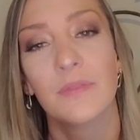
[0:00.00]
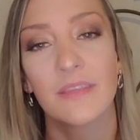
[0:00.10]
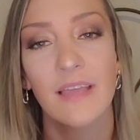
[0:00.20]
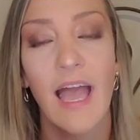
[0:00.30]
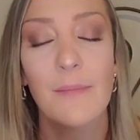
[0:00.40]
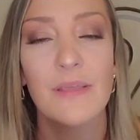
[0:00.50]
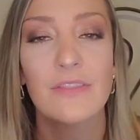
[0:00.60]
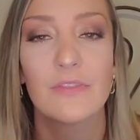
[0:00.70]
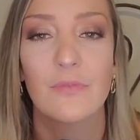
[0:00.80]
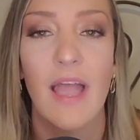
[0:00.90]
the common
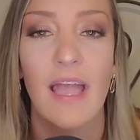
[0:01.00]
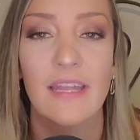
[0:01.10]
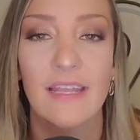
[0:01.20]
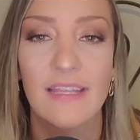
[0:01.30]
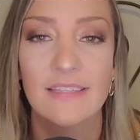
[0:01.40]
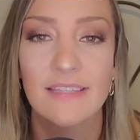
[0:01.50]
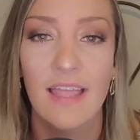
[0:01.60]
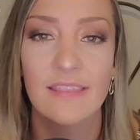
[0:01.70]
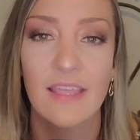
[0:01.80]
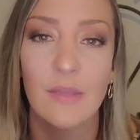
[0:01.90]
thread is
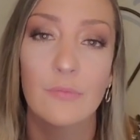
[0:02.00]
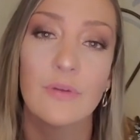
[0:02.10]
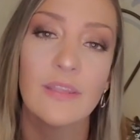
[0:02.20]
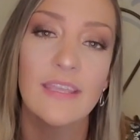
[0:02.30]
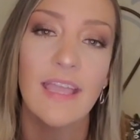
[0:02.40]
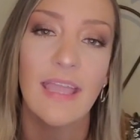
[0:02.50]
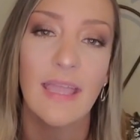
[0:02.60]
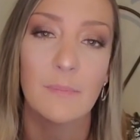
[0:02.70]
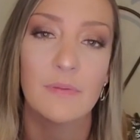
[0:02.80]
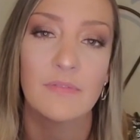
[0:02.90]
that they really
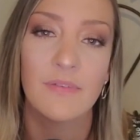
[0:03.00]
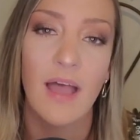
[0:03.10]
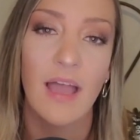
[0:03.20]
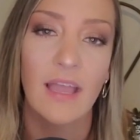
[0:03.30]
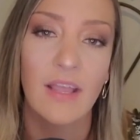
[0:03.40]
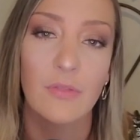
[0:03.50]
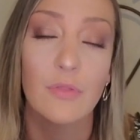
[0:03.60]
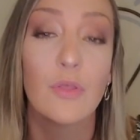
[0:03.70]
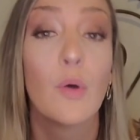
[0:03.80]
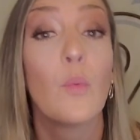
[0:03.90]
amplify
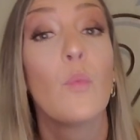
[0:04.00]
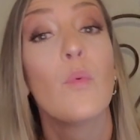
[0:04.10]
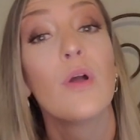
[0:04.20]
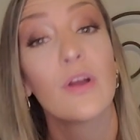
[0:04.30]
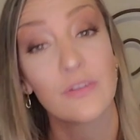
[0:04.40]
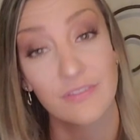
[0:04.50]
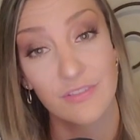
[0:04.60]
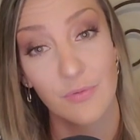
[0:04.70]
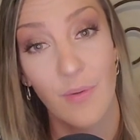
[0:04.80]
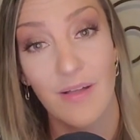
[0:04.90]
the
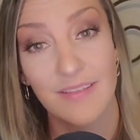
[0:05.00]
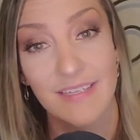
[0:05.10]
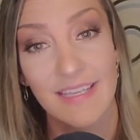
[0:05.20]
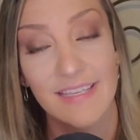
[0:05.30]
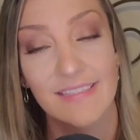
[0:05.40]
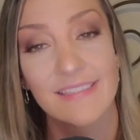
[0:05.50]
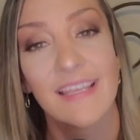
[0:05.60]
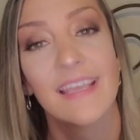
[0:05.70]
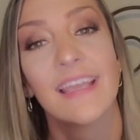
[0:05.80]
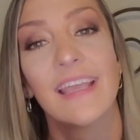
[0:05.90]
worst qualities
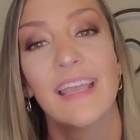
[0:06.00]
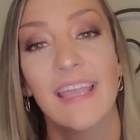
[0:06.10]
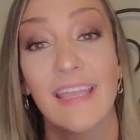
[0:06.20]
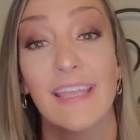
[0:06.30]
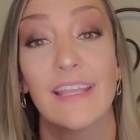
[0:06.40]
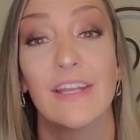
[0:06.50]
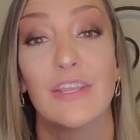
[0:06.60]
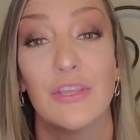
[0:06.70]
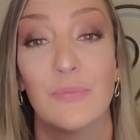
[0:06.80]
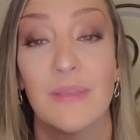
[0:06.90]
in
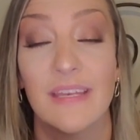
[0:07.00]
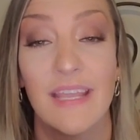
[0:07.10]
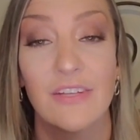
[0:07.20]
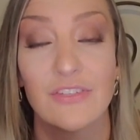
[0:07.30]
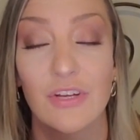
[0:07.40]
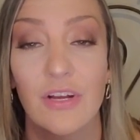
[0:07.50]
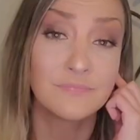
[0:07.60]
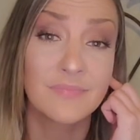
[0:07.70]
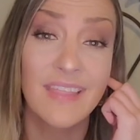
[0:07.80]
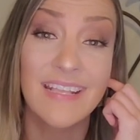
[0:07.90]
human nature.
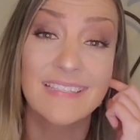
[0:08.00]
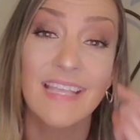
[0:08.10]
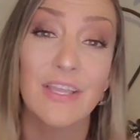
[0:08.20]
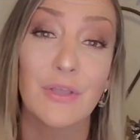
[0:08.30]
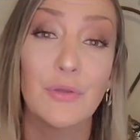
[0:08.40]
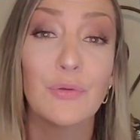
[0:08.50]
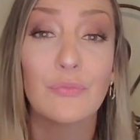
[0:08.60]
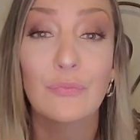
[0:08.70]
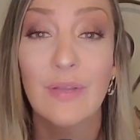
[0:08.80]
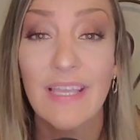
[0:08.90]
Things like
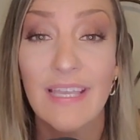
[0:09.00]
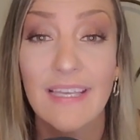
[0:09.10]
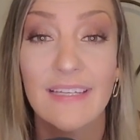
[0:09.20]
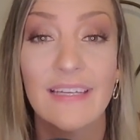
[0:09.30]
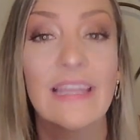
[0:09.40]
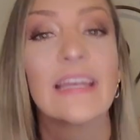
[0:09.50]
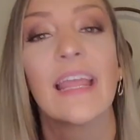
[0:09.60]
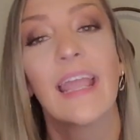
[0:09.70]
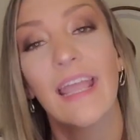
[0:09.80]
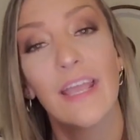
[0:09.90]
greed and
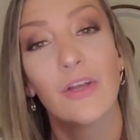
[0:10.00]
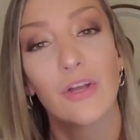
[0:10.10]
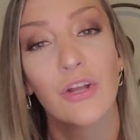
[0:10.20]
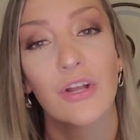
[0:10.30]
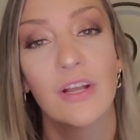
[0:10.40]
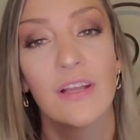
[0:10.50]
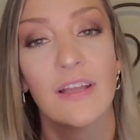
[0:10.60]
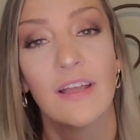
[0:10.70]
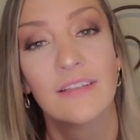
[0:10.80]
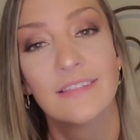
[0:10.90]
anger,
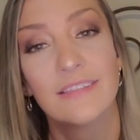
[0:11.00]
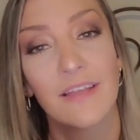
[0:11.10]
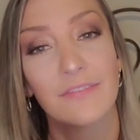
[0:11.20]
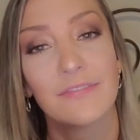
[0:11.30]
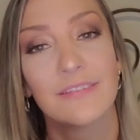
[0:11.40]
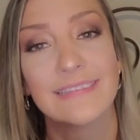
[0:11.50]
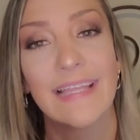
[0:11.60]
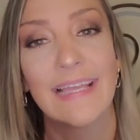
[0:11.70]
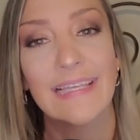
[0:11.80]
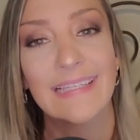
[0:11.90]
stuff
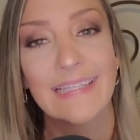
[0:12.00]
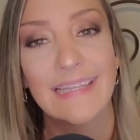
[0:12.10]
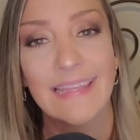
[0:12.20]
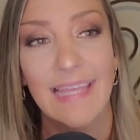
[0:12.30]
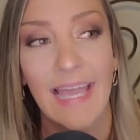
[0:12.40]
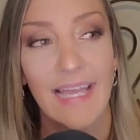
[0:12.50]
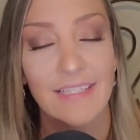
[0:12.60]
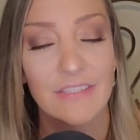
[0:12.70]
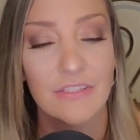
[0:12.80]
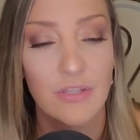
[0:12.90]
like that.
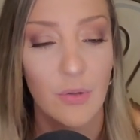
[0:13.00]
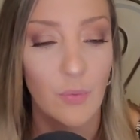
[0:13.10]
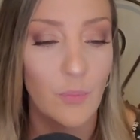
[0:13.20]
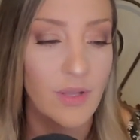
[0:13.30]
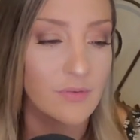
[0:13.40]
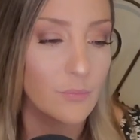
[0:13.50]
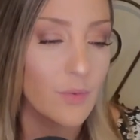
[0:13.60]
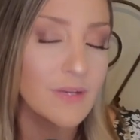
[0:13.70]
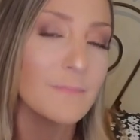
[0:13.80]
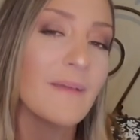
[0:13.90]
So
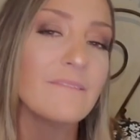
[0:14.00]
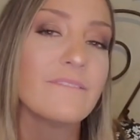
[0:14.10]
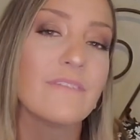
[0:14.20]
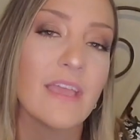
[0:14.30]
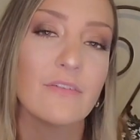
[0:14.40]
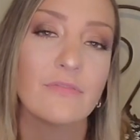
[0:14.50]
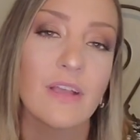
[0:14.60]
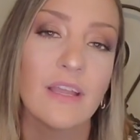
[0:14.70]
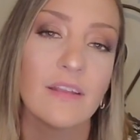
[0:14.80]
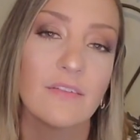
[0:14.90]
one of my
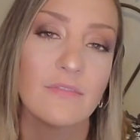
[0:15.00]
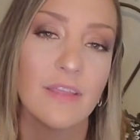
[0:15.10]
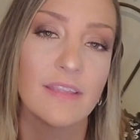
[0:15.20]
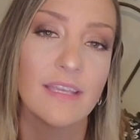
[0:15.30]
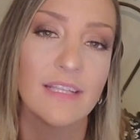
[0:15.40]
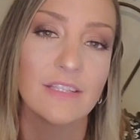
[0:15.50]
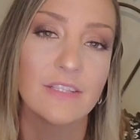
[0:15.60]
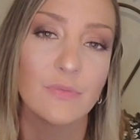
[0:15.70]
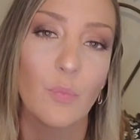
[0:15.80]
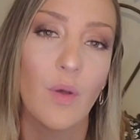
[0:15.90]
favorite
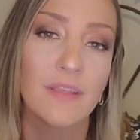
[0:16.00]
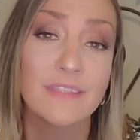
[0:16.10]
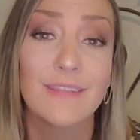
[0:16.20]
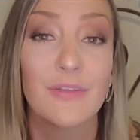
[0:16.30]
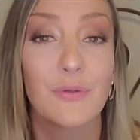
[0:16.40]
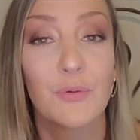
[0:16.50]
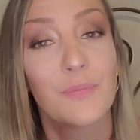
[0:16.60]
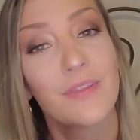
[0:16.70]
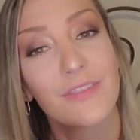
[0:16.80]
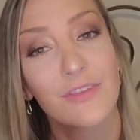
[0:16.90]
villains was the
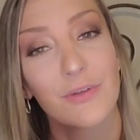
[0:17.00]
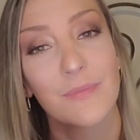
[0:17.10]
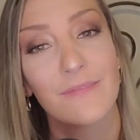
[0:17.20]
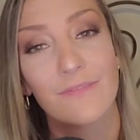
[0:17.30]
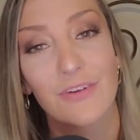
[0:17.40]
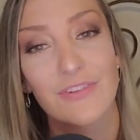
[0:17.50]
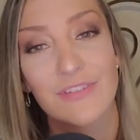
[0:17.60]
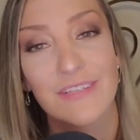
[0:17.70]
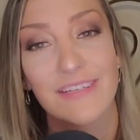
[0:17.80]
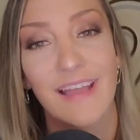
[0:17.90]
Uma Thurman
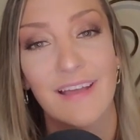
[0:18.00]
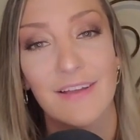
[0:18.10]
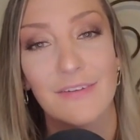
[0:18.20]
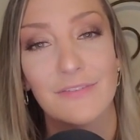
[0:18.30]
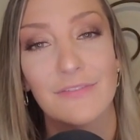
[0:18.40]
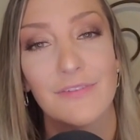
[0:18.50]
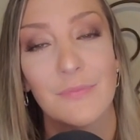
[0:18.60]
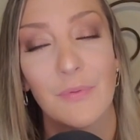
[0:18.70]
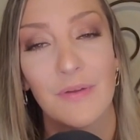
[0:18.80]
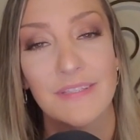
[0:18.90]
version of
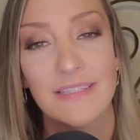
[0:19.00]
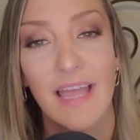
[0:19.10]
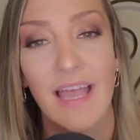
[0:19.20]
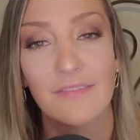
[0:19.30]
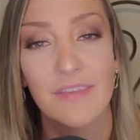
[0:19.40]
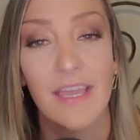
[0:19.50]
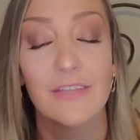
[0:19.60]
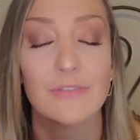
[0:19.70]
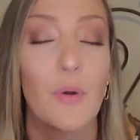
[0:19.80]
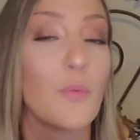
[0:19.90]
Poison Ivy. I
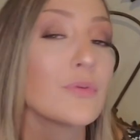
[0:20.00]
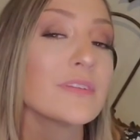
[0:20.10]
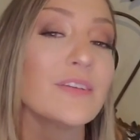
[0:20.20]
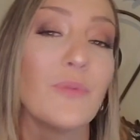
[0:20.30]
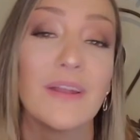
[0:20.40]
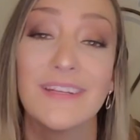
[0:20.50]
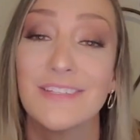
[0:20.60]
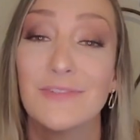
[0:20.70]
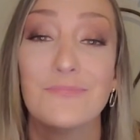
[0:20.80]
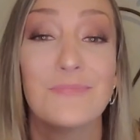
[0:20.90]
totally wanted
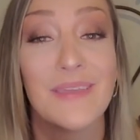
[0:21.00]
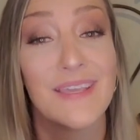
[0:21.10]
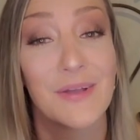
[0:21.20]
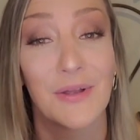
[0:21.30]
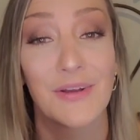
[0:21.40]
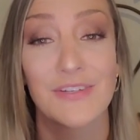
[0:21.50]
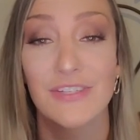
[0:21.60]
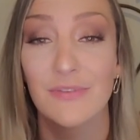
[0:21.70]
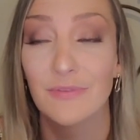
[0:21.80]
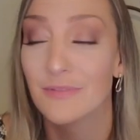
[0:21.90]
to be her.
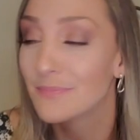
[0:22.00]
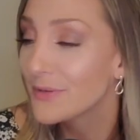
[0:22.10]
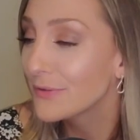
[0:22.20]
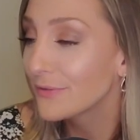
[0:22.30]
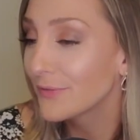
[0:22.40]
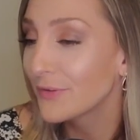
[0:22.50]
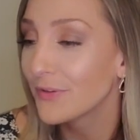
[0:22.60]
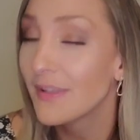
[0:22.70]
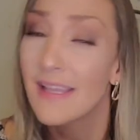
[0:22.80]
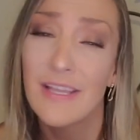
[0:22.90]
She was
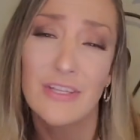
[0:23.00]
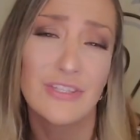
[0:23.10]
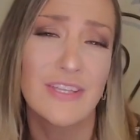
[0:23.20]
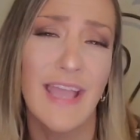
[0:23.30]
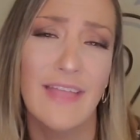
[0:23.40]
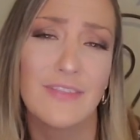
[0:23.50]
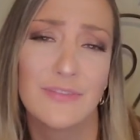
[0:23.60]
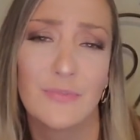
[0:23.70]
beautiful. She had this